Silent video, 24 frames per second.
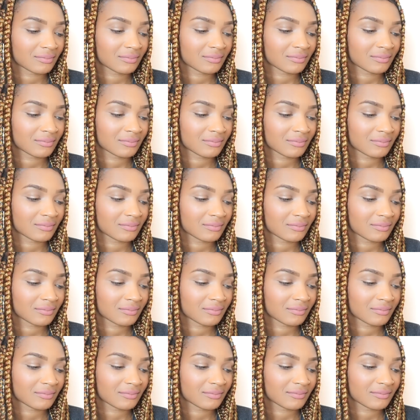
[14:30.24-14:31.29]

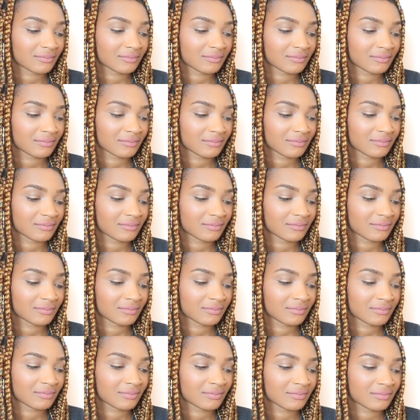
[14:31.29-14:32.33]

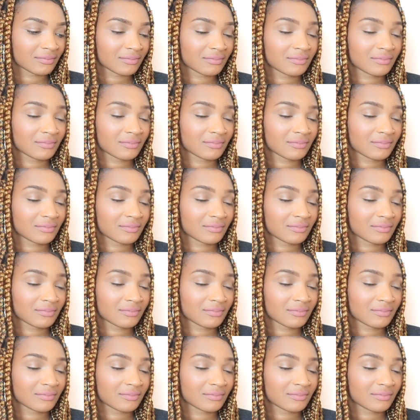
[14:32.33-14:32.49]
This person isn't speaking.